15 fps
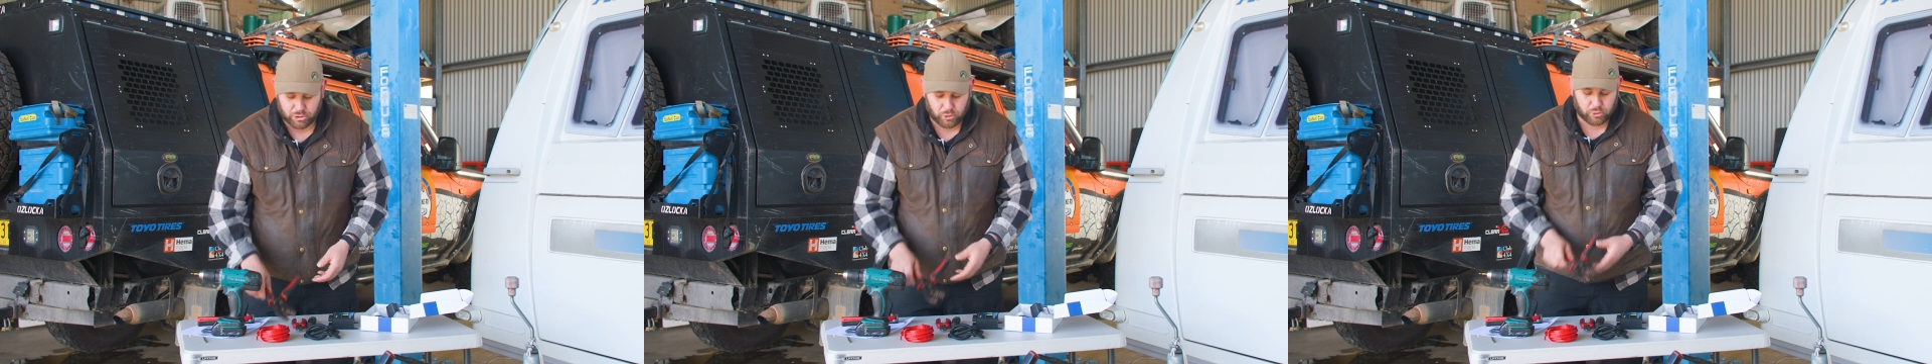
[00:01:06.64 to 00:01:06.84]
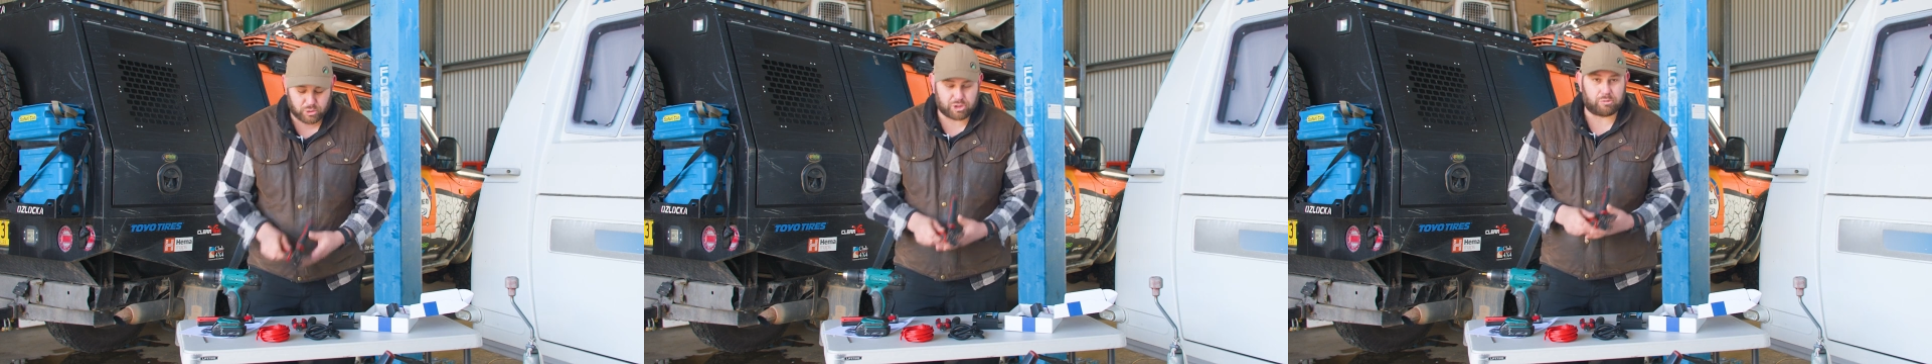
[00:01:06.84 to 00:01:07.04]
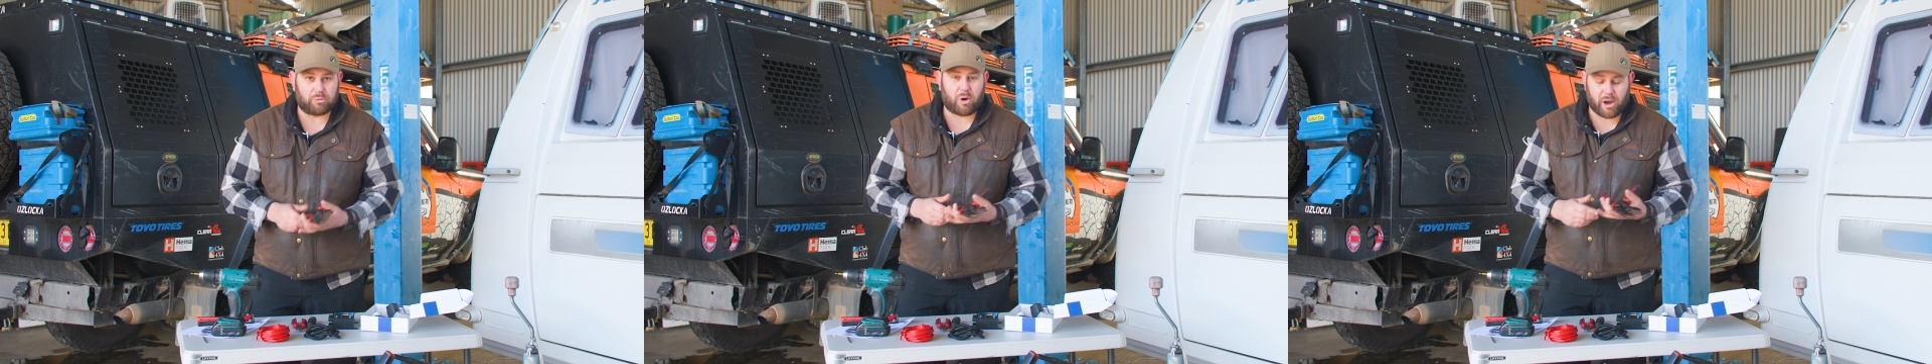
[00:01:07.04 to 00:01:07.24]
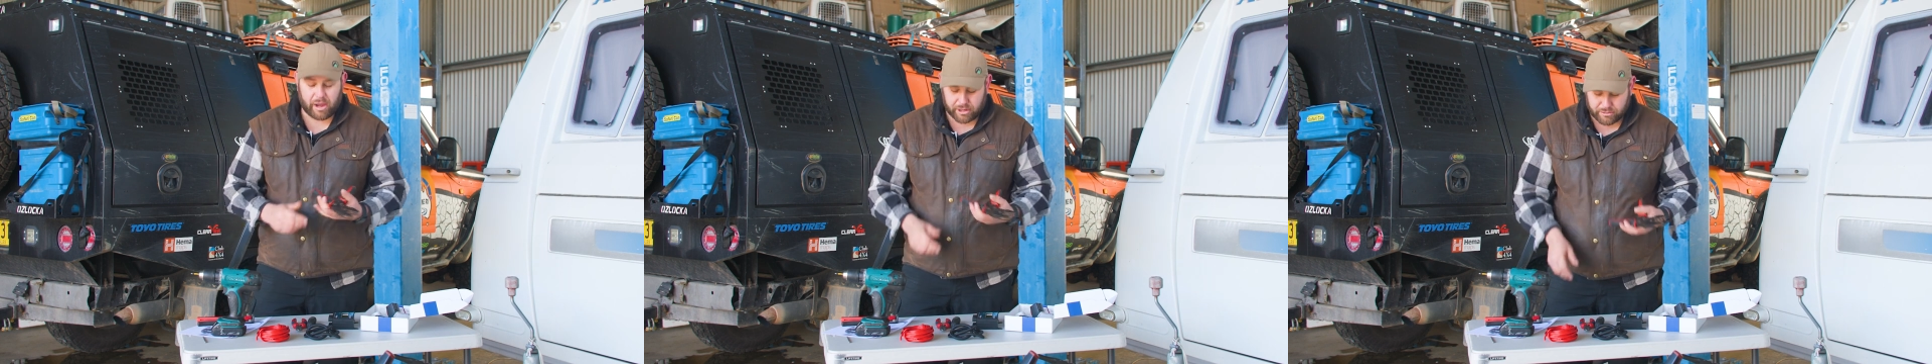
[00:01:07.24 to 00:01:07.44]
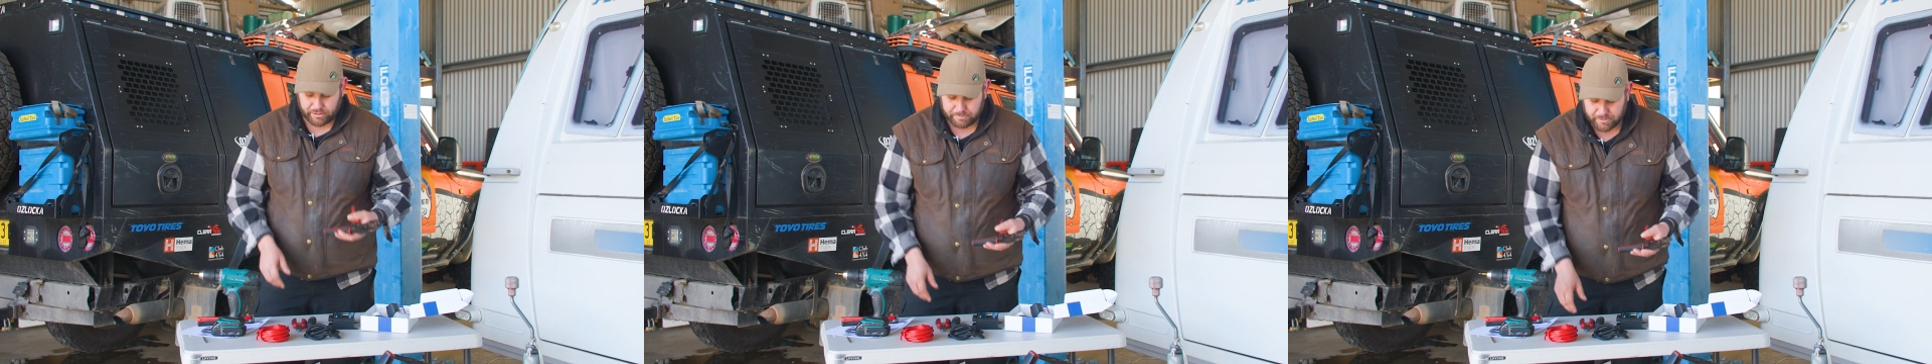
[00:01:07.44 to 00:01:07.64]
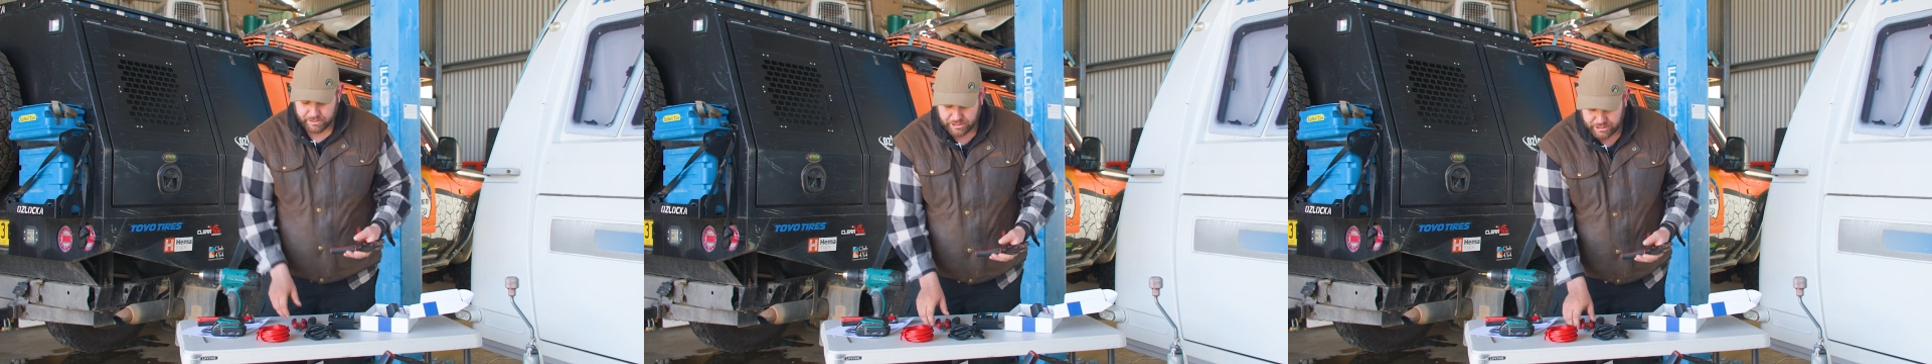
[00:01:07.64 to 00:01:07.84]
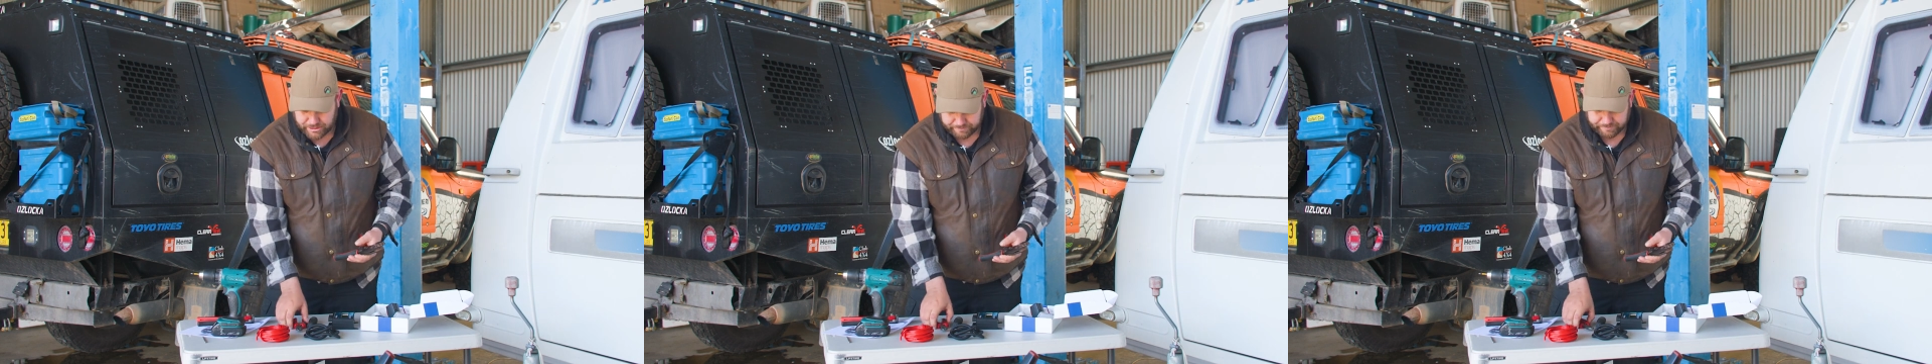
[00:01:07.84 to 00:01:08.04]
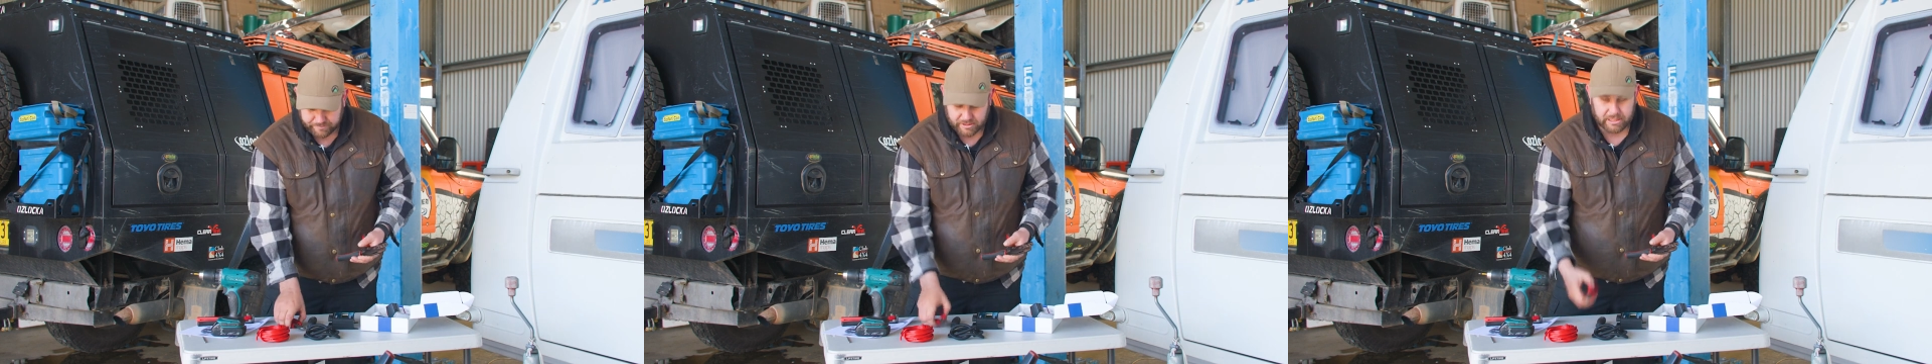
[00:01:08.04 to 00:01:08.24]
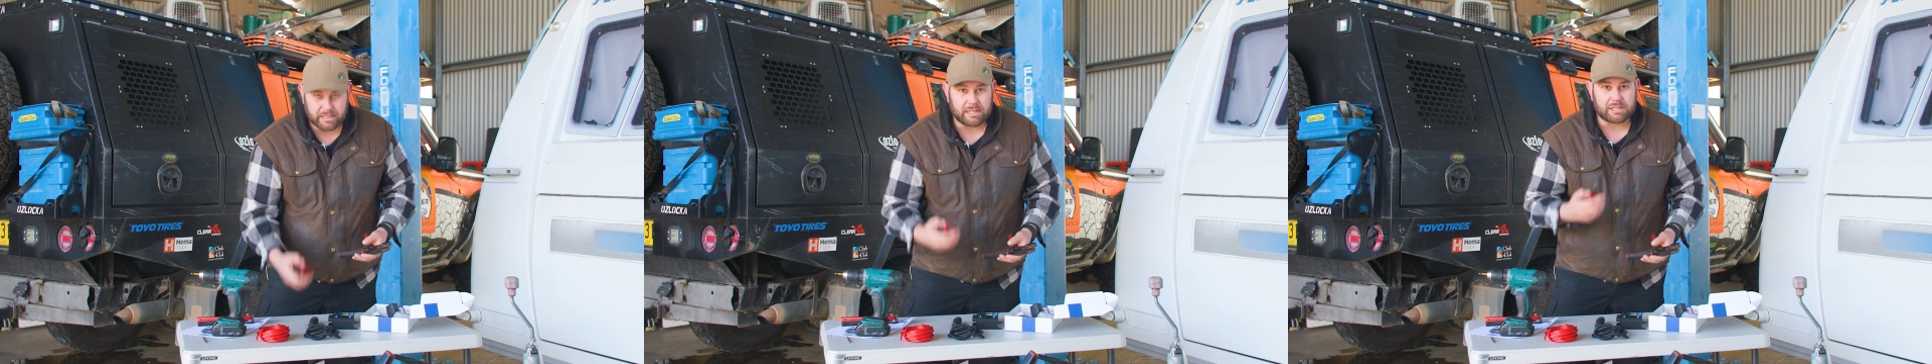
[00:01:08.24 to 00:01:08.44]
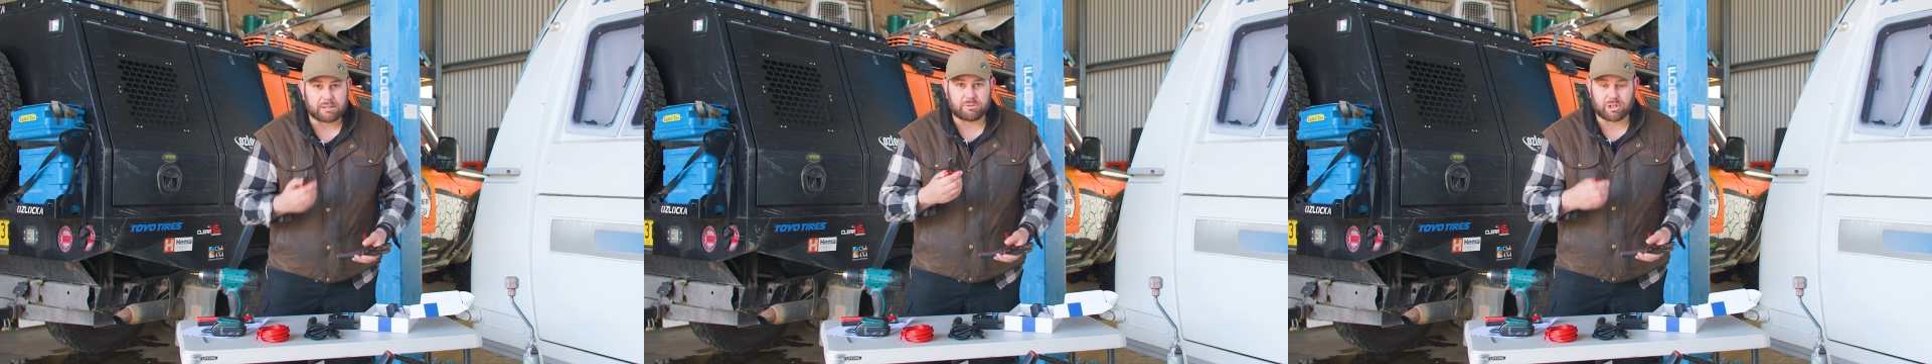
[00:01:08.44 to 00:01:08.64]
tools, some wire crimpers,
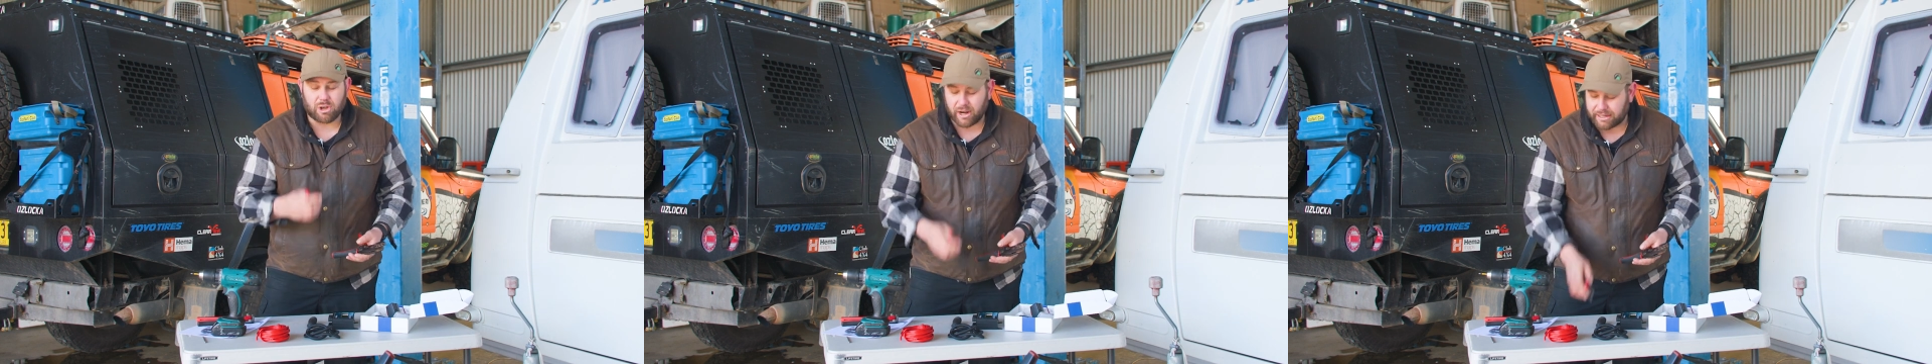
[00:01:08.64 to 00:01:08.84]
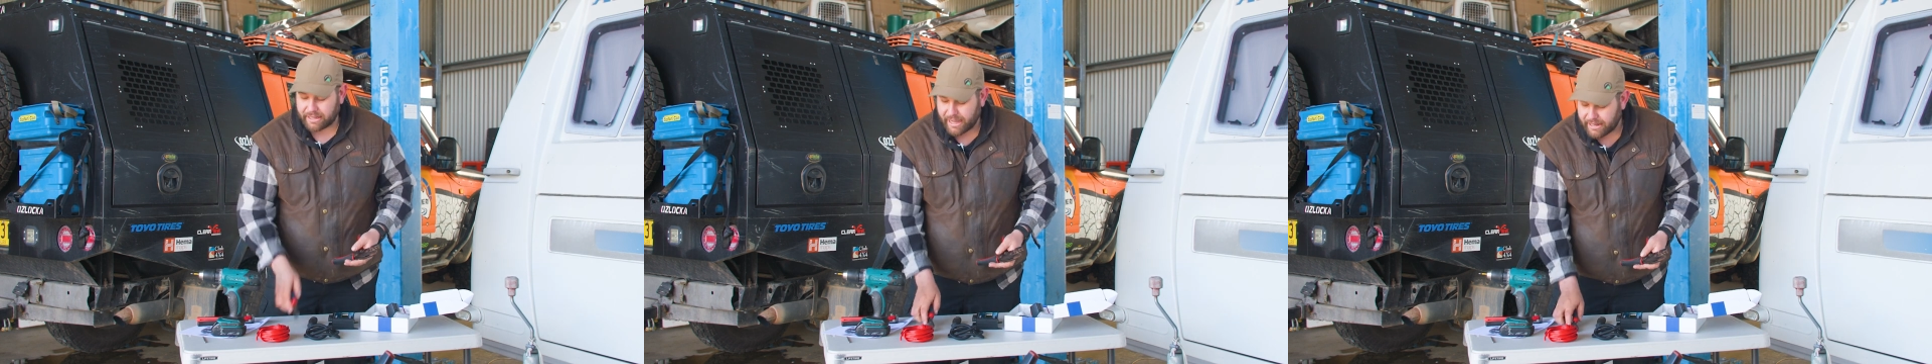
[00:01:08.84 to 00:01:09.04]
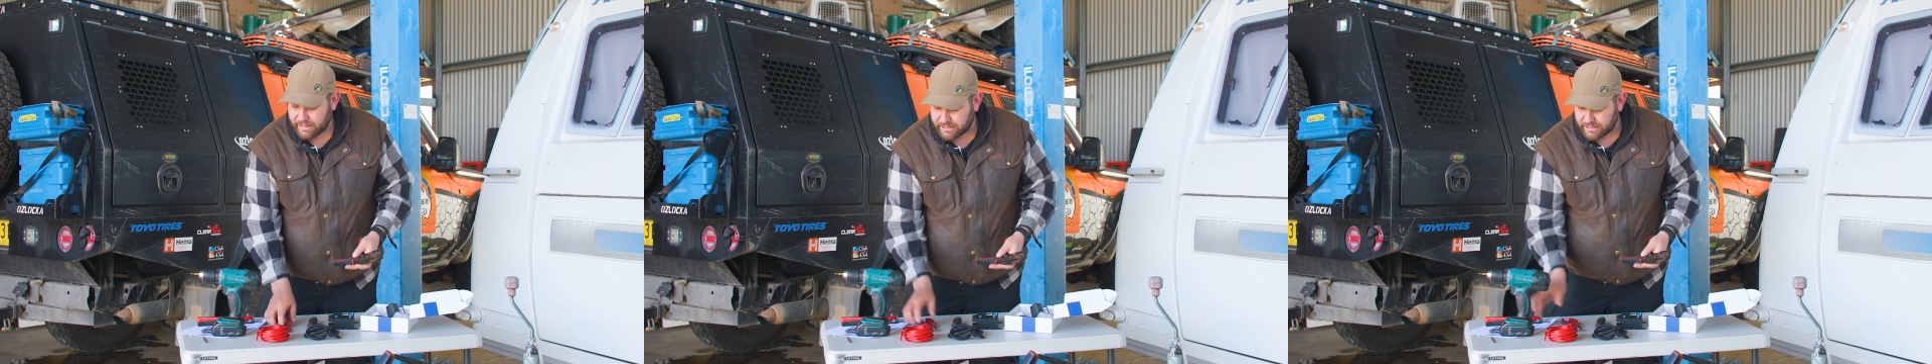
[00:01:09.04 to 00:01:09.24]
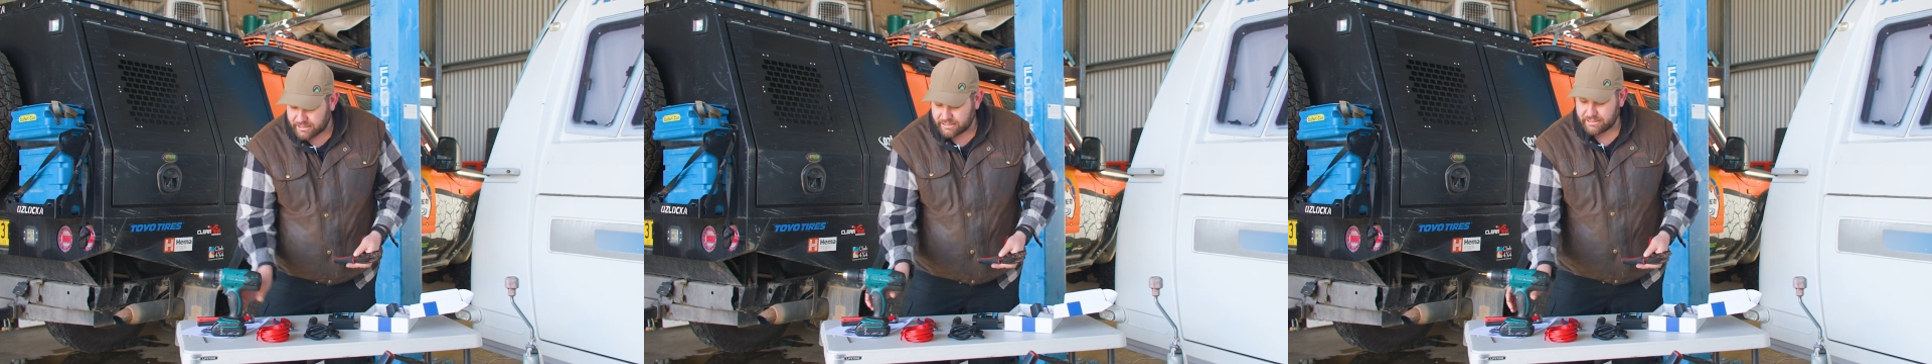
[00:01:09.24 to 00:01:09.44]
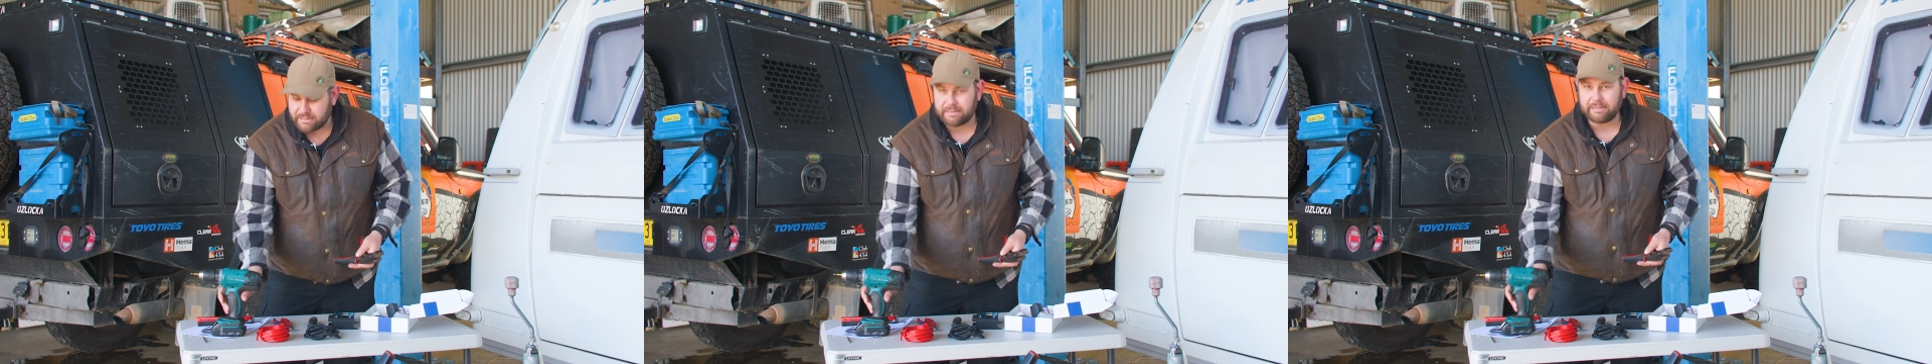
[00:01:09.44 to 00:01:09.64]
some side cutters